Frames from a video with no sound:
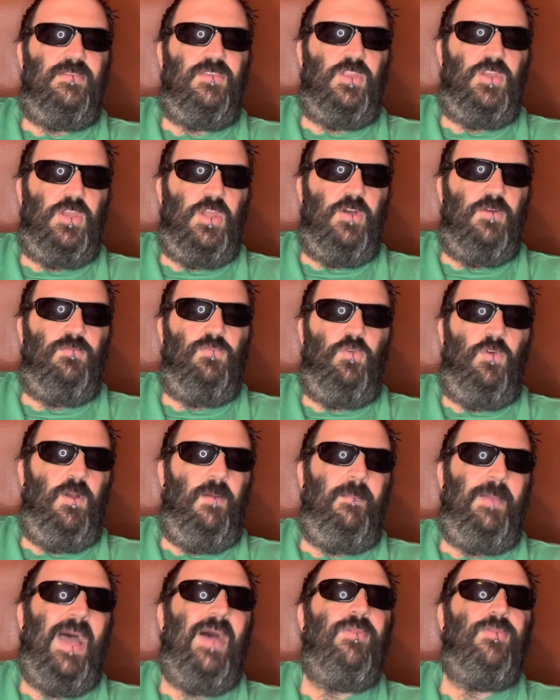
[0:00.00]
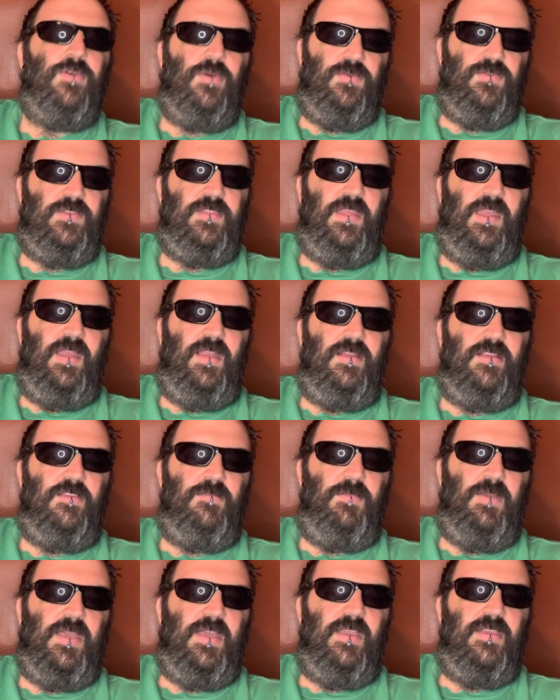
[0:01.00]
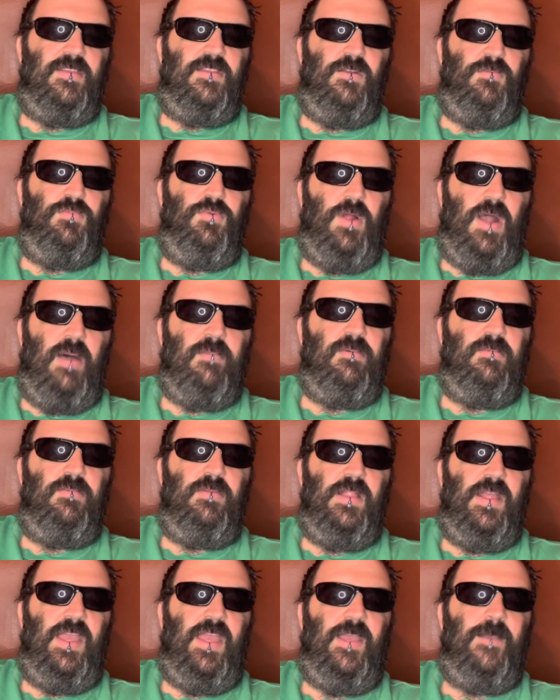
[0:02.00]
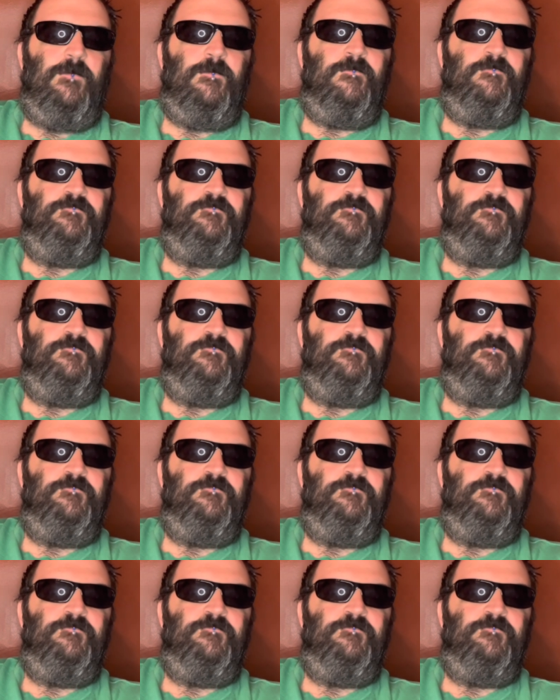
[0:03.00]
to know more about those things, because they're probably